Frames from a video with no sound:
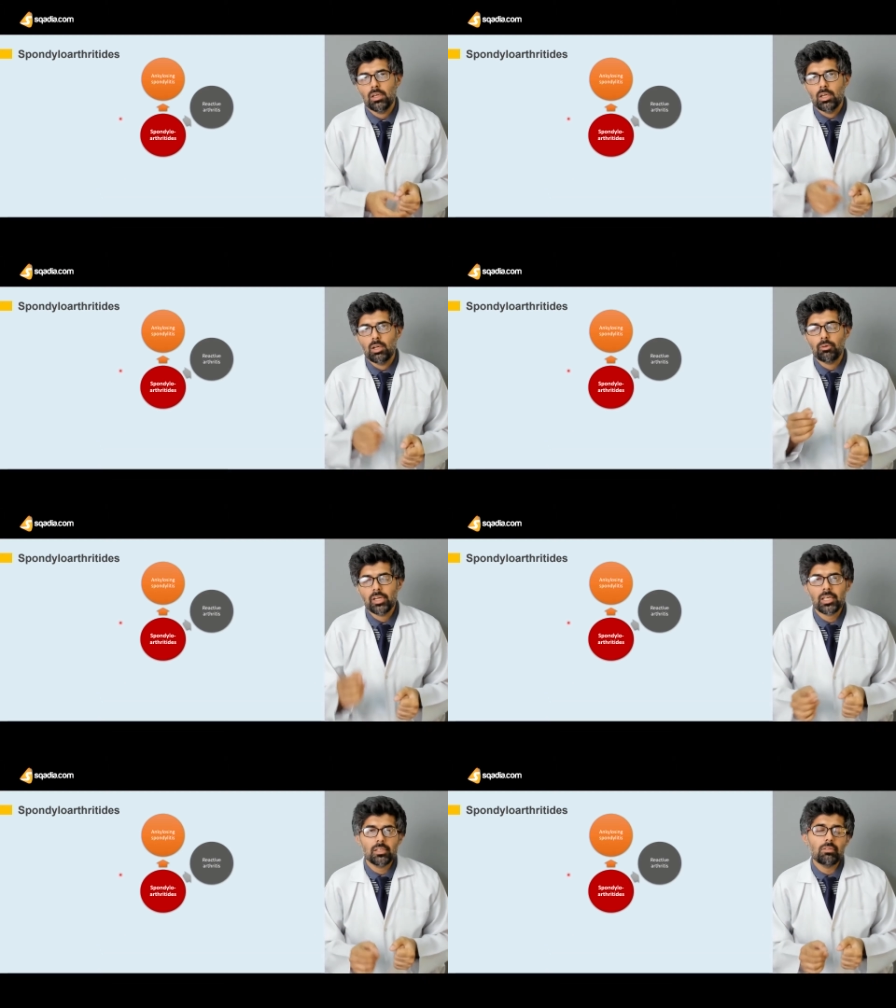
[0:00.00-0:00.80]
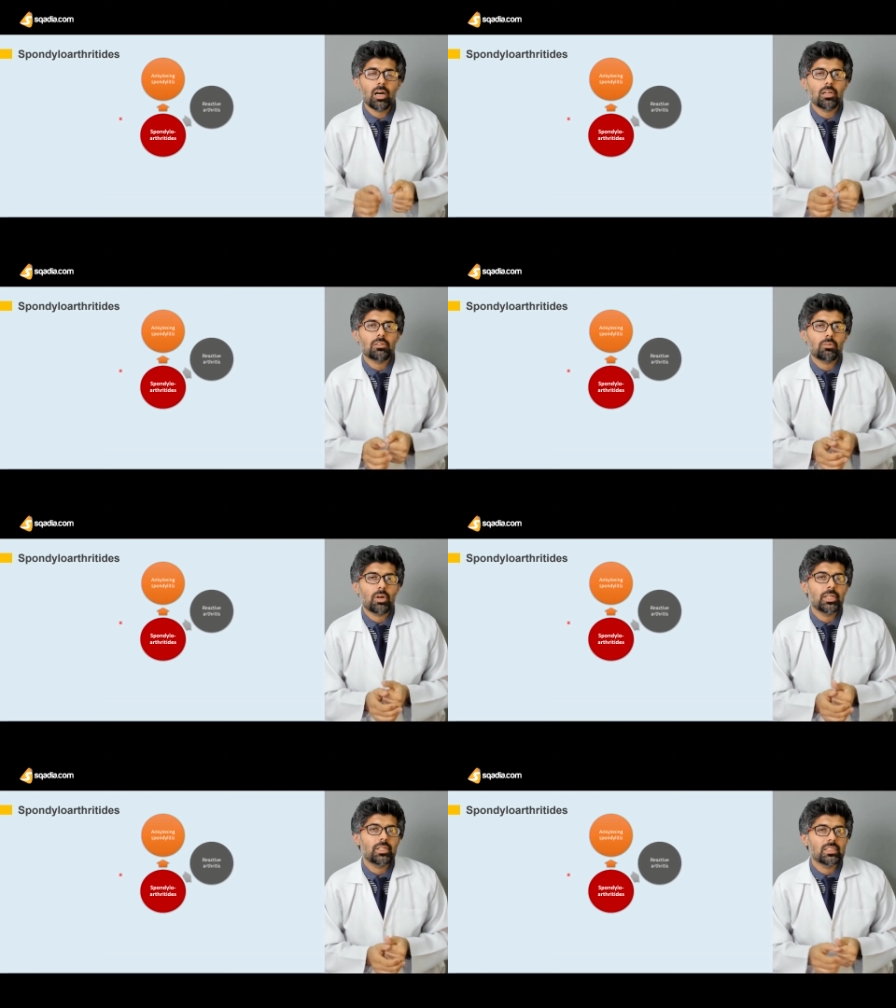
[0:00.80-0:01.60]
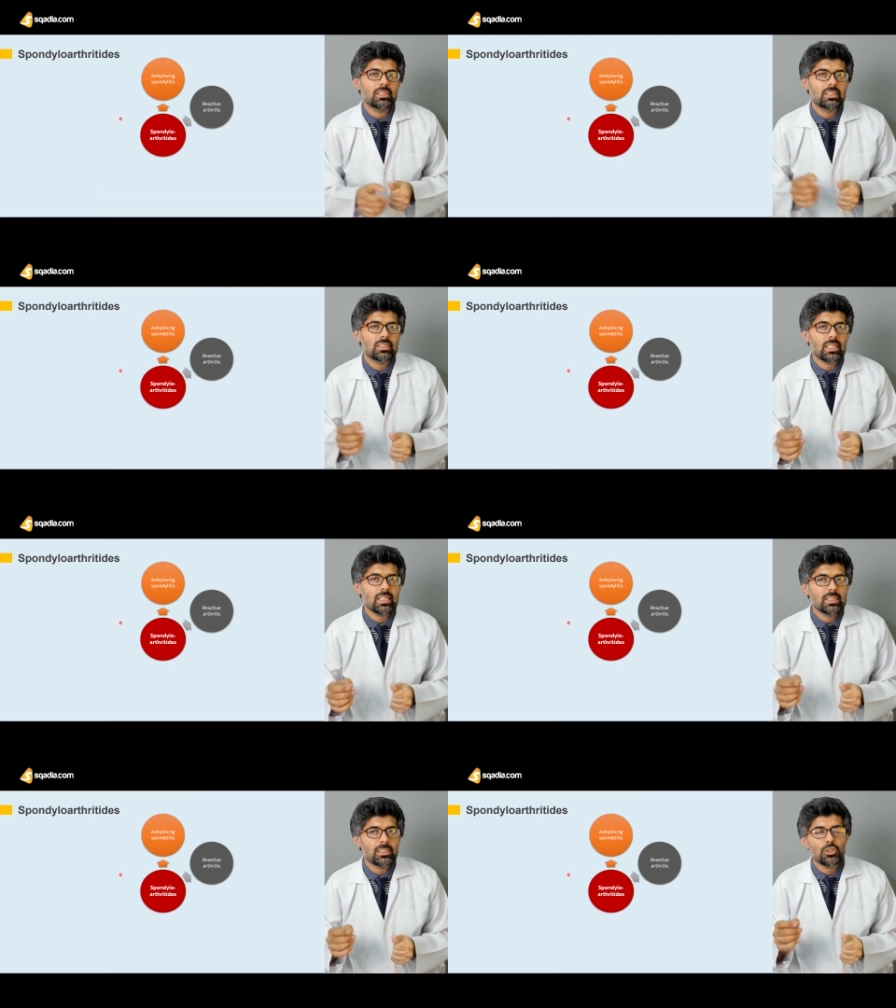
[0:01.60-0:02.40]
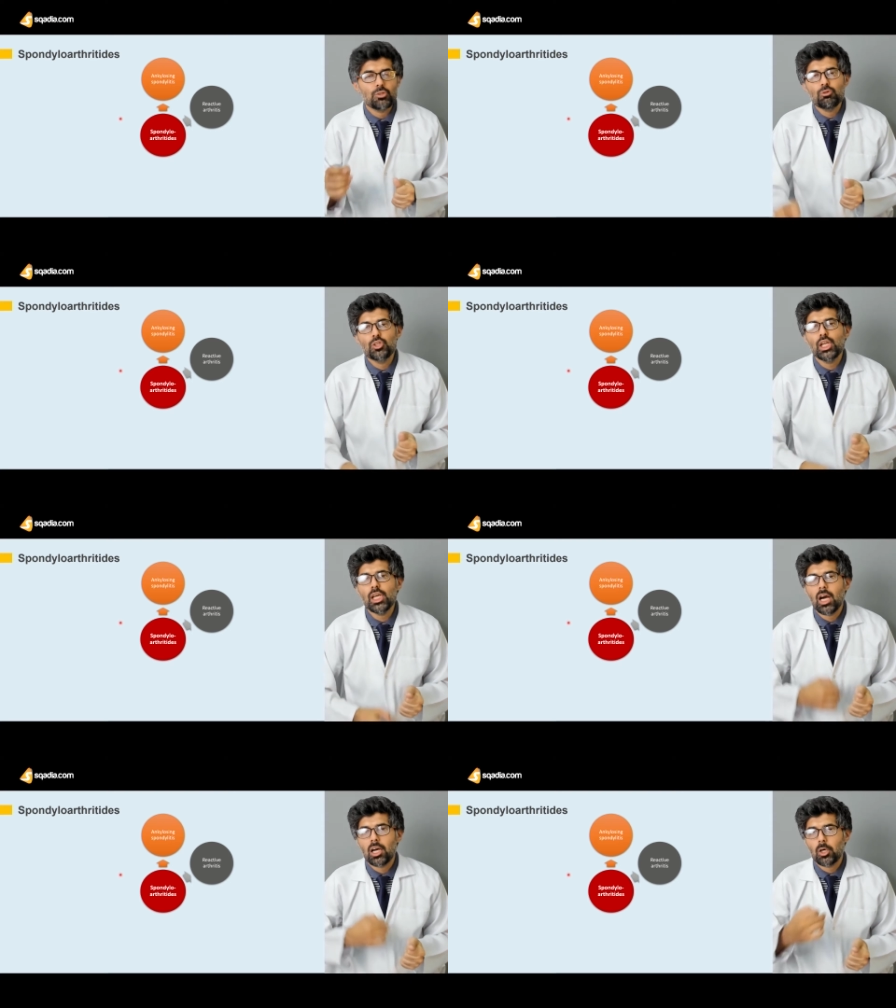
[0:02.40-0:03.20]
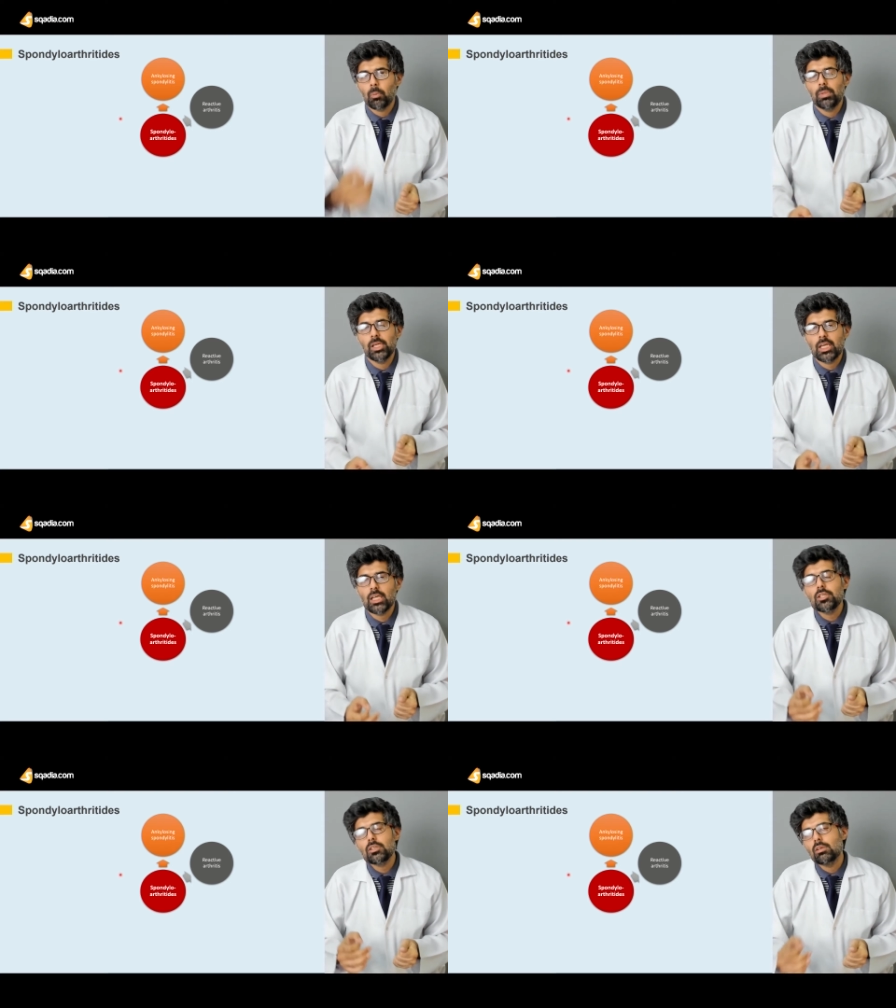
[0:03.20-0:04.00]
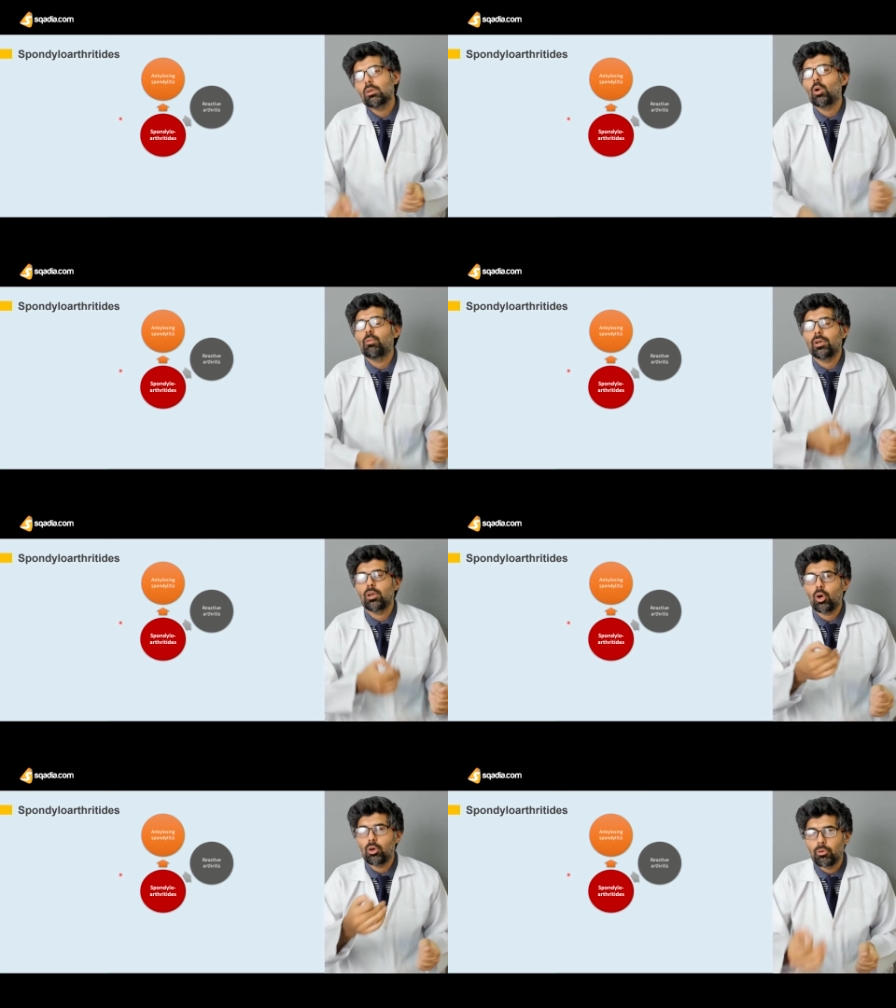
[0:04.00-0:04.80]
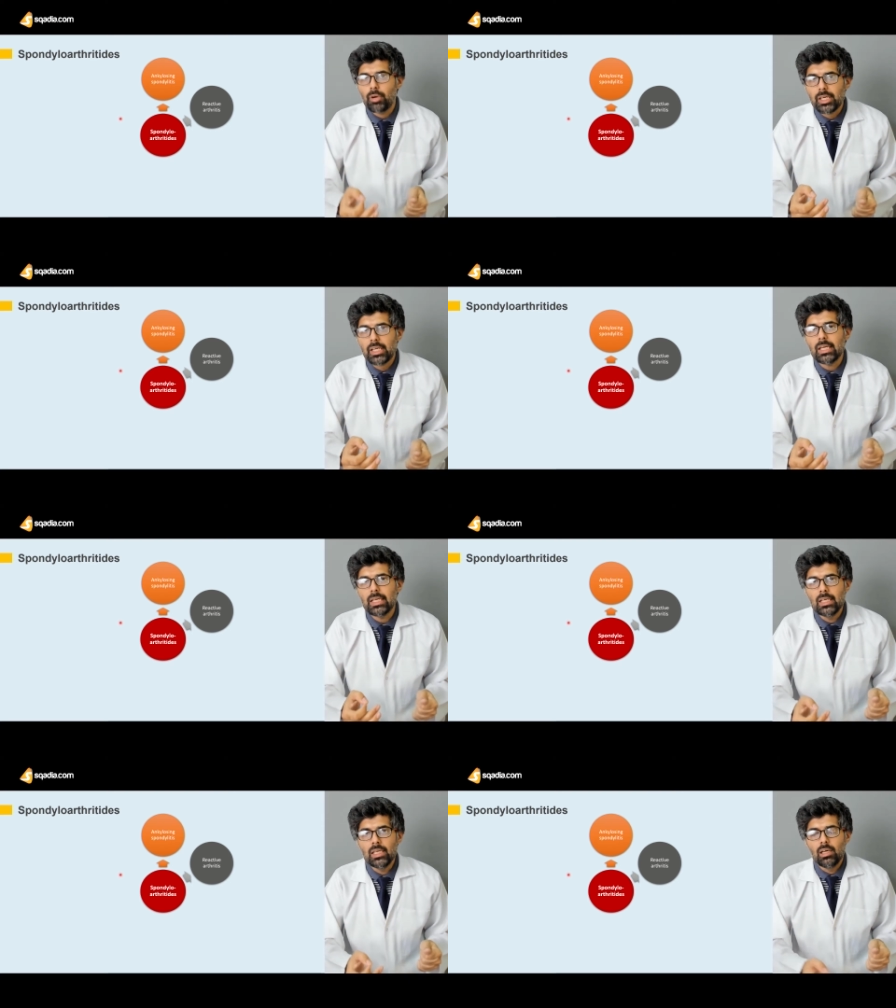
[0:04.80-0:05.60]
Now, reactive arthritis is usually a complication of an already